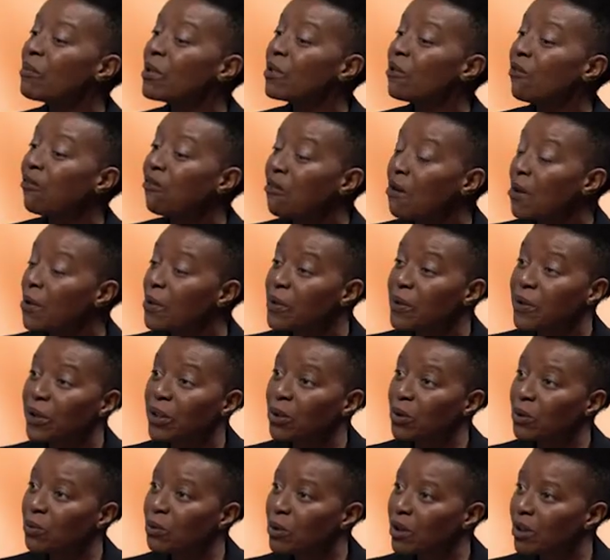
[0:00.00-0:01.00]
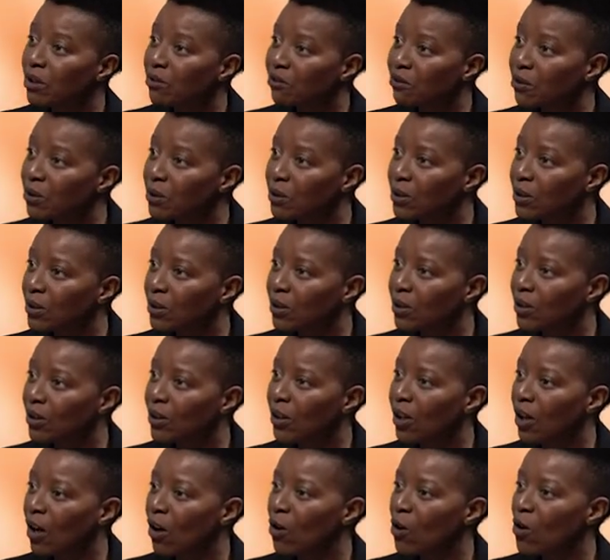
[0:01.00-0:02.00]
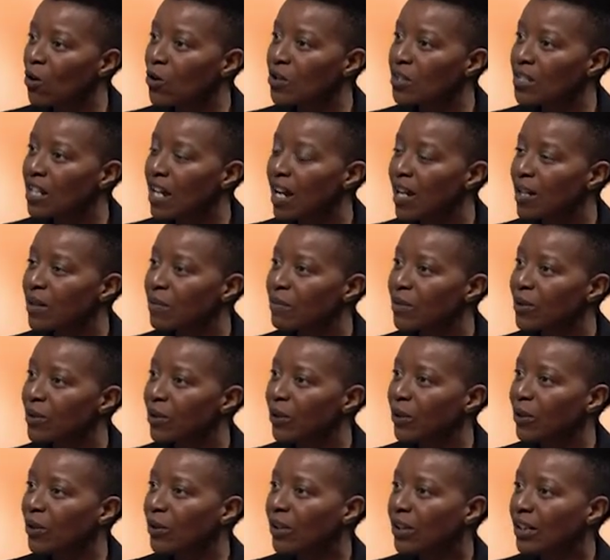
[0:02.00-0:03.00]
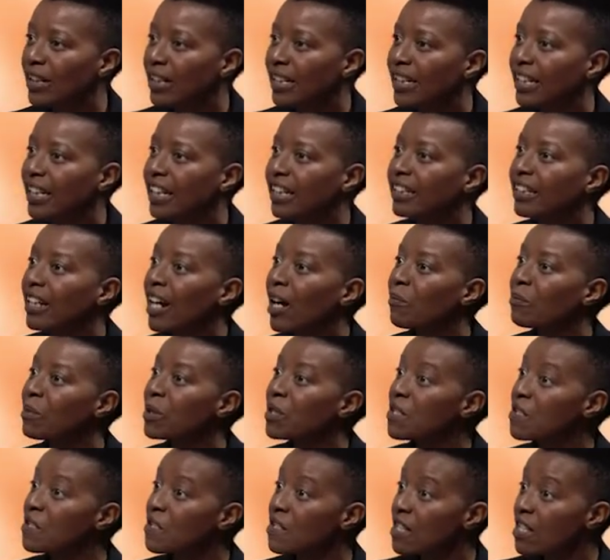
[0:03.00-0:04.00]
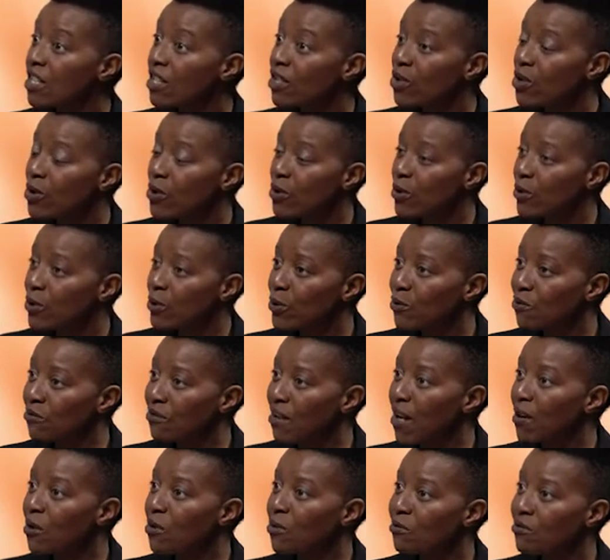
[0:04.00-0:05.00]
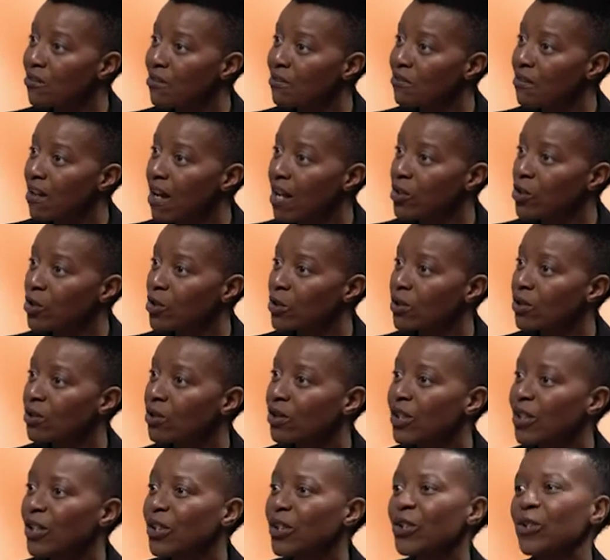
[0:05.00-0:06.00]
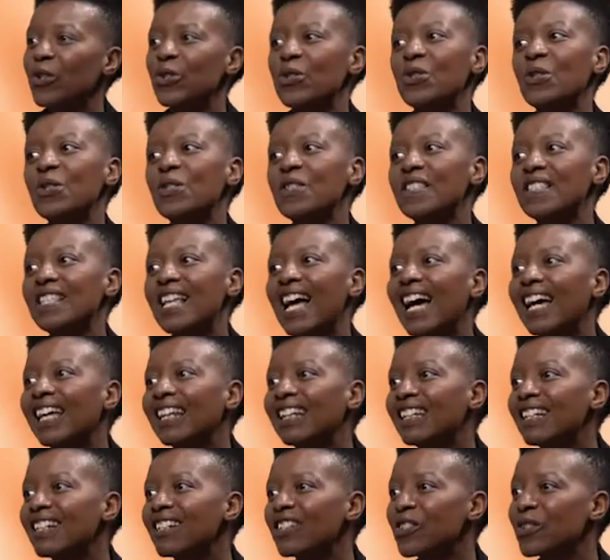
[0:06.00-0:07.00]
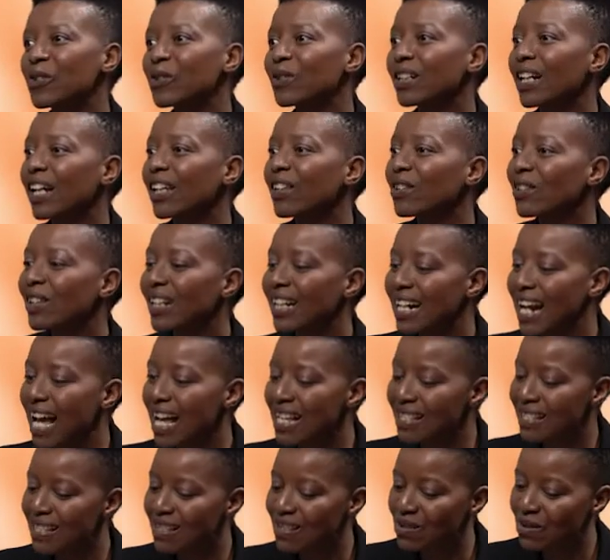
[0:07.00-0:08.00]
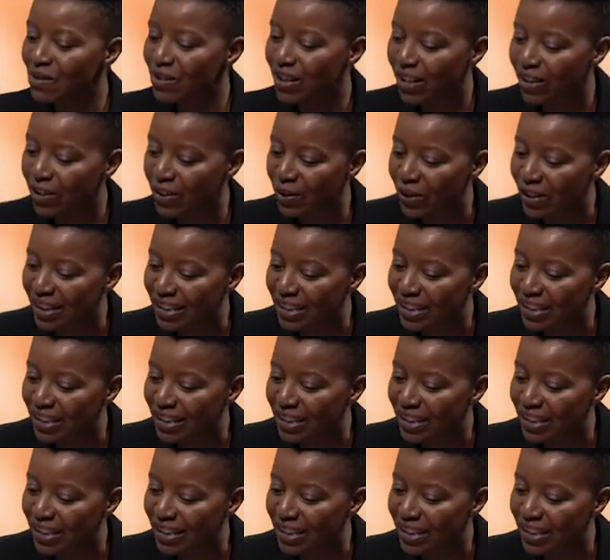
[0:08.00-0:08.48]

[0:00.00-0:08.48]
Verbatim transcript: been following your work for uh, a long time though, and I've been seeing you, Vancouver fashion. You're so stylish. Look at your glasses. Look at your